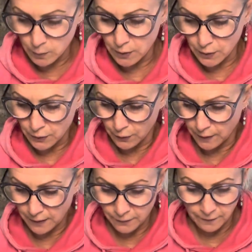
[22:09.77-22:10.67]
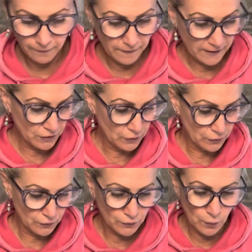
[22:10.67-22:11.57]
work, your inner reflection, your
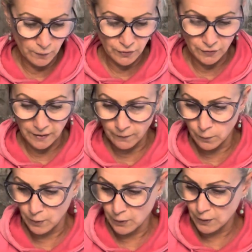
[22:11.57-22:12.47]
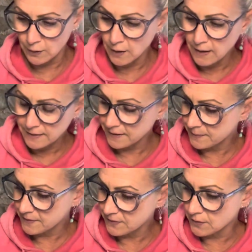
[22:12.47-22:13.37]
soul retrieval work. It
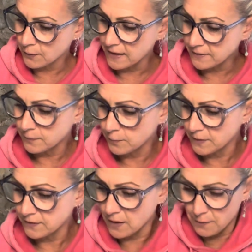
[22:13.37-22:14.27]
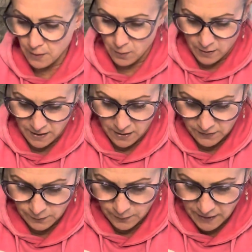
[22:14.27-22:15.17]
seems as though that's what's going on here.
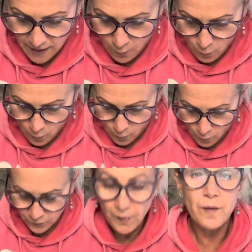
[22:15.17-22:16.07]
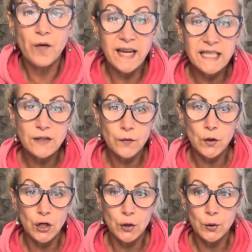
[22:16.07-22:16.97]
So we're going to get some advice for
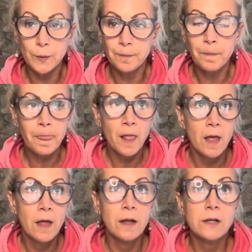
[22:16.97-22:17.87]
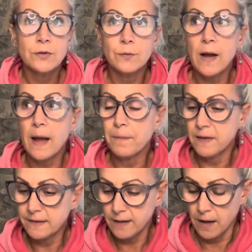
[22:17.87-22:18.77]
you to wrap
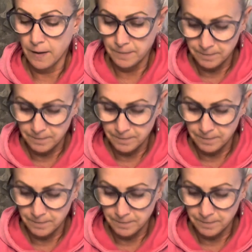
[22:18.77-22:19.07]
this up.